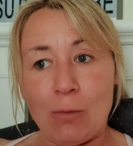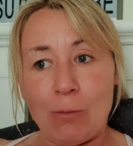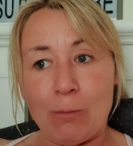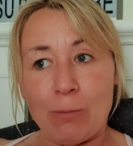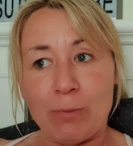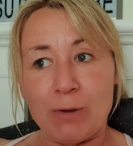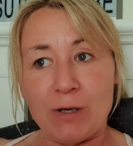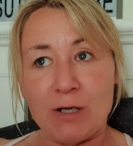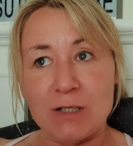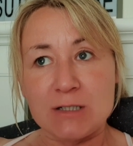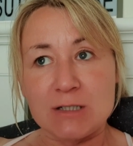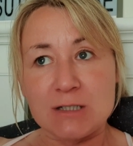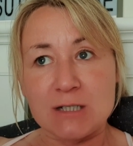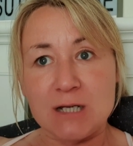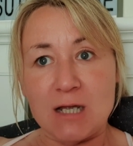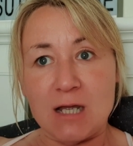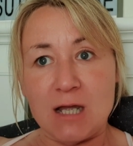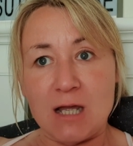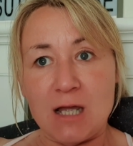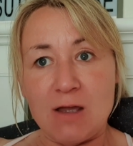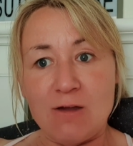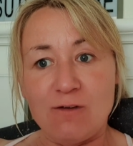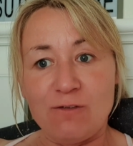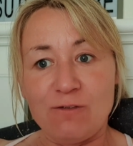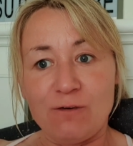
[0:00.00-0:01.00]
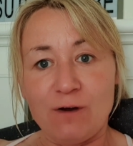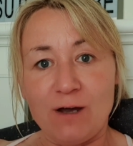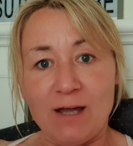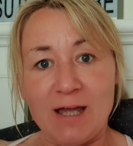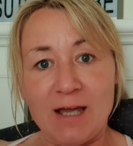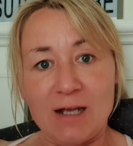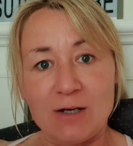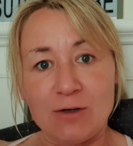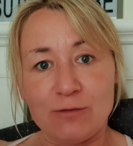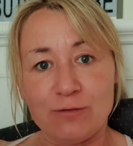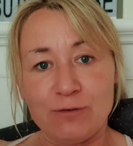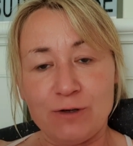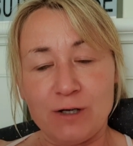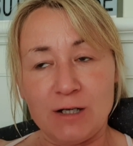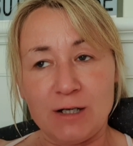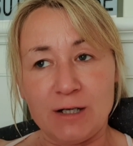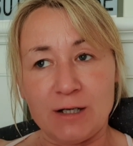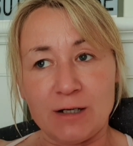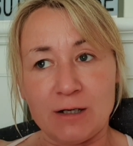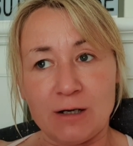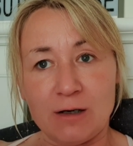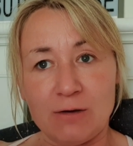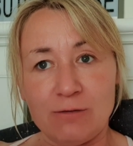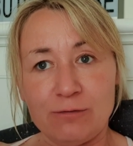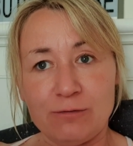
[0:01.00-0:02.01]
But if I head off early
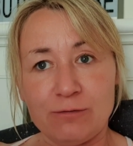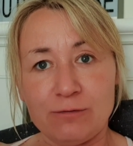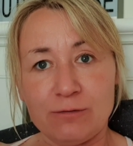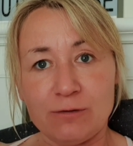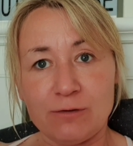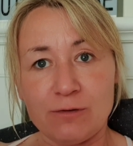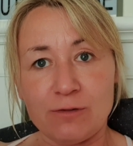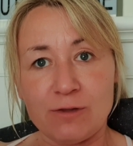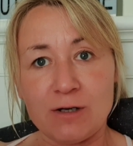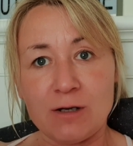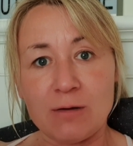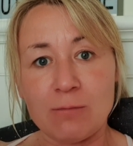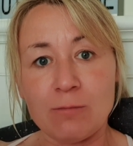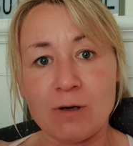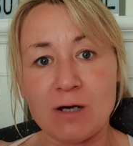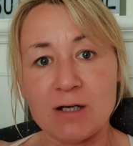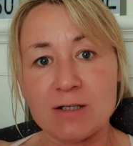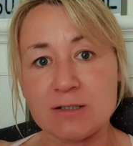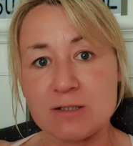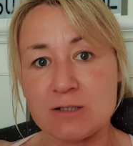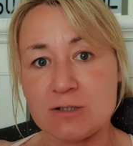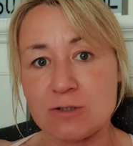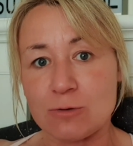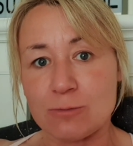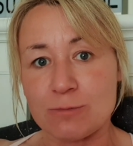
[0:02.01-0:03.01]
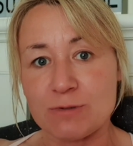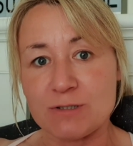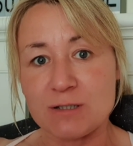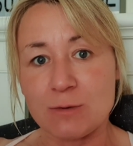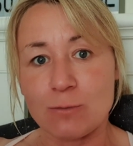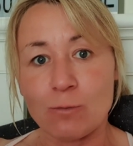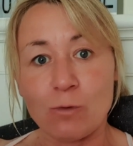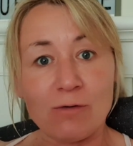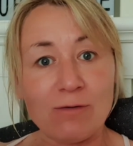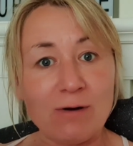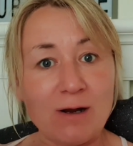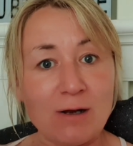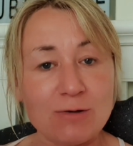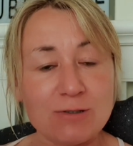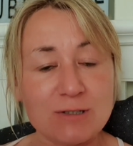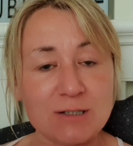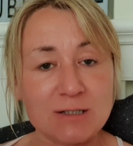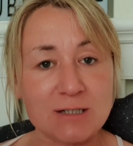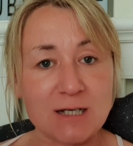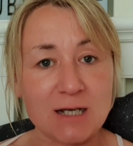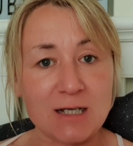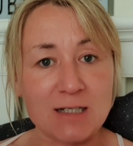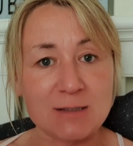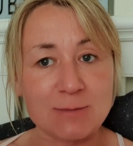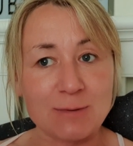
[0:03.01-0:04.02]
enough, then I might stop somewhere else that
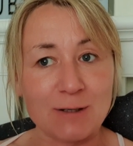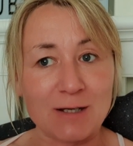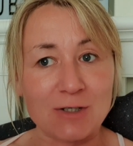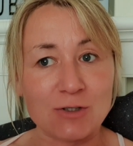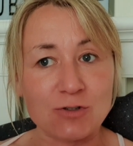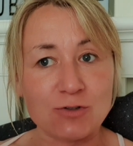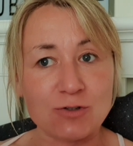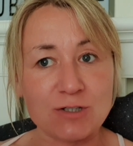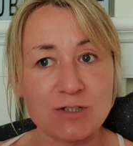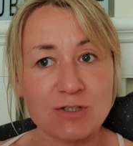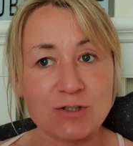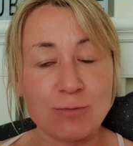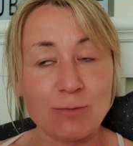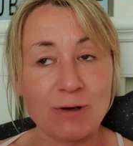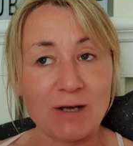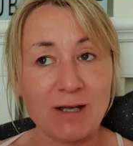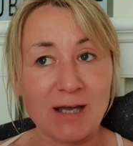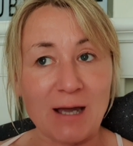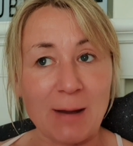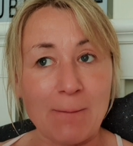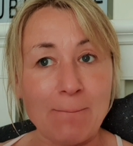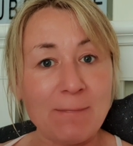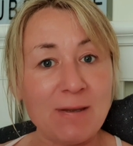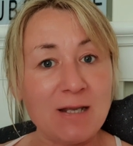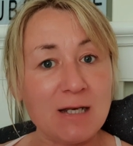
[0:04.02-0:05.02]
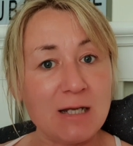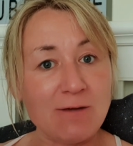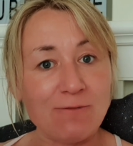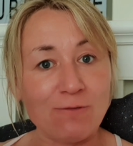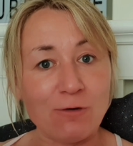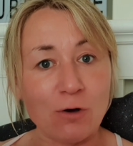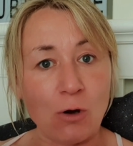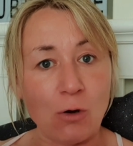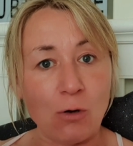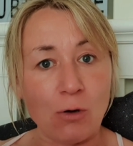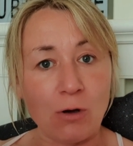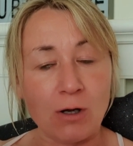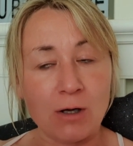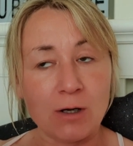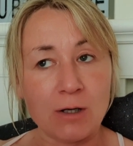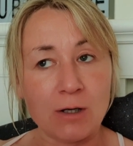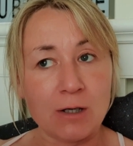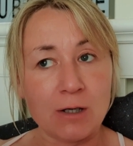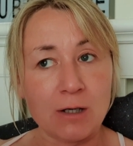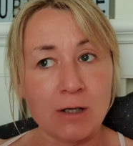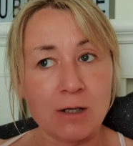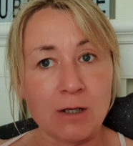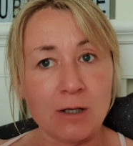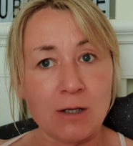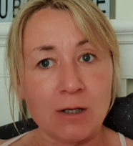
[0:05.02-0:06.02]
takes my interest. And you might get a mini vlog
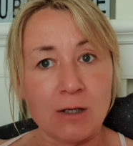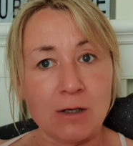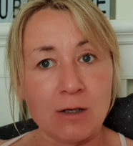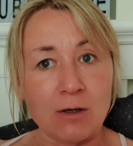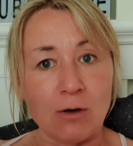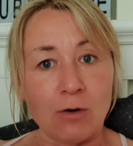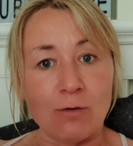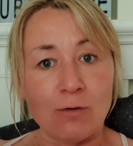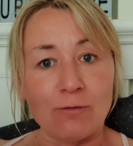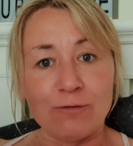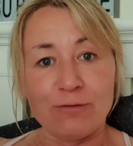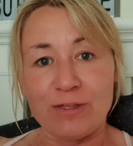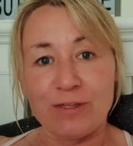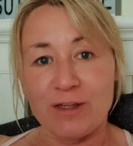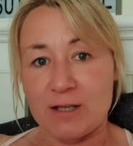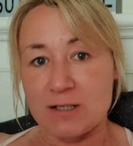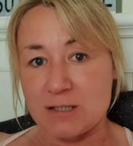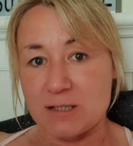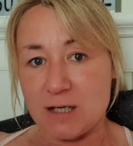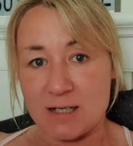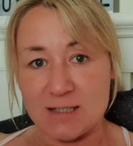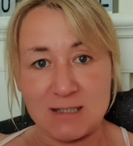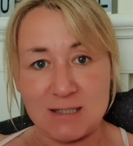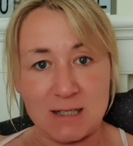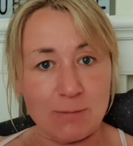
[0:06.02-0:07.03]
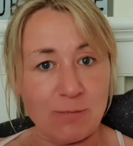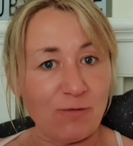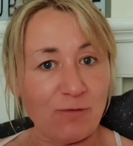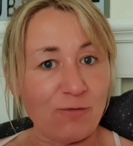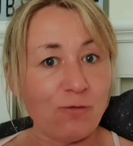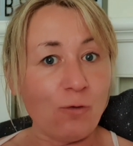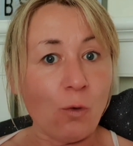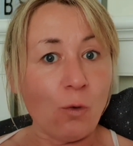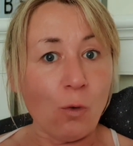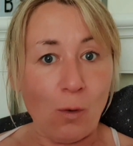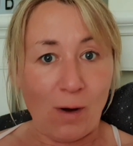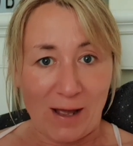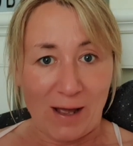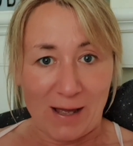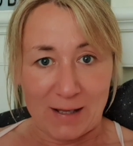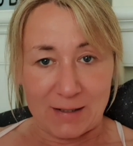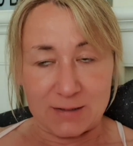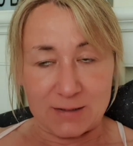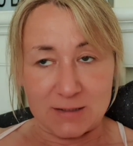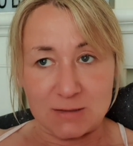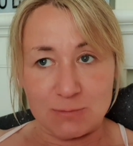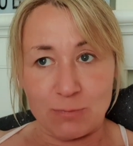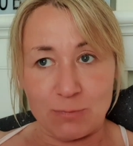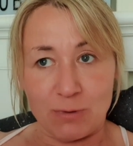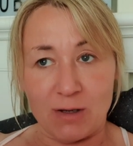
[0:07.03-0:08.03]
of things that I see
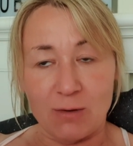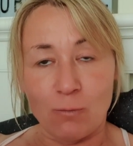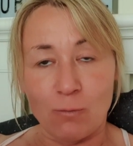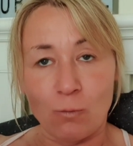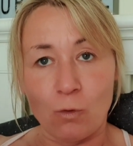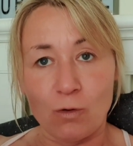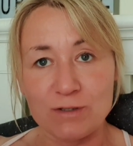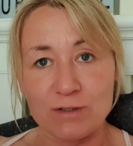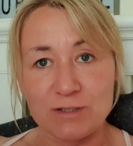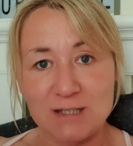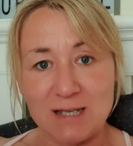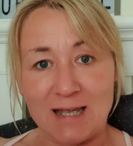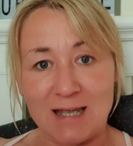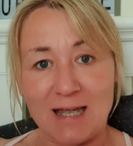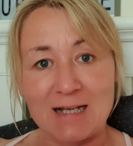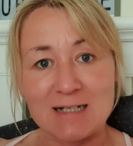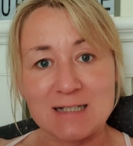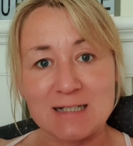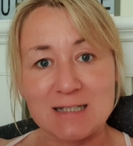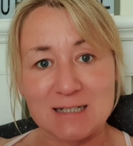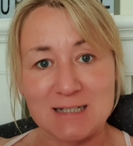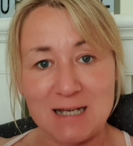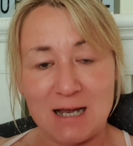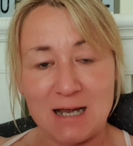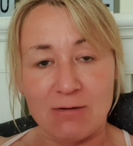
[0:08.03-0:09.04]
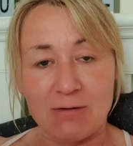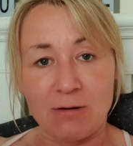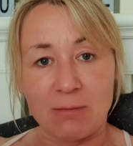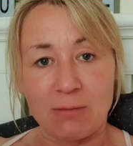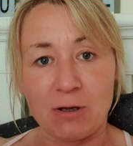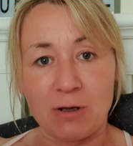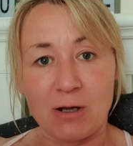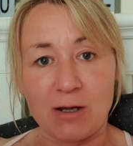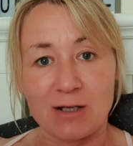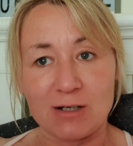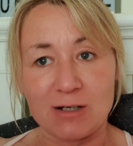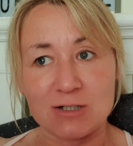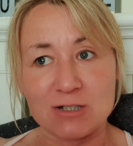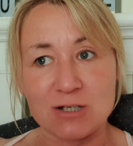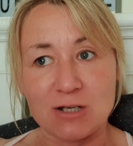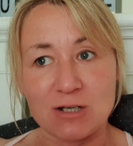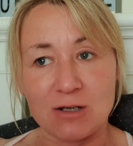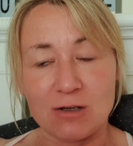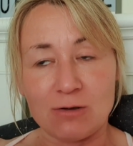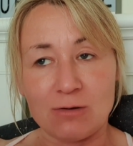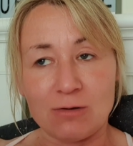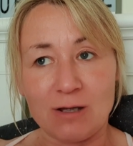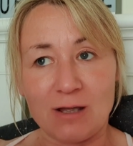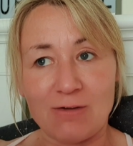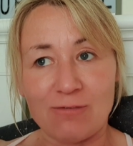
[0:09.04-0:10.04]
beforehand. But once I get to the town I'm going
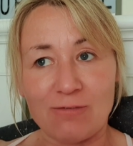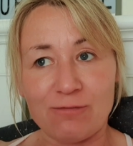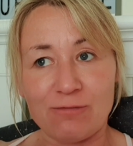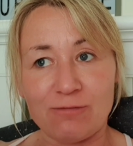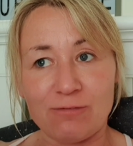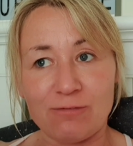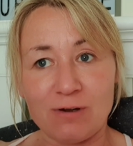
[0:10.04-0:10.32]
to, if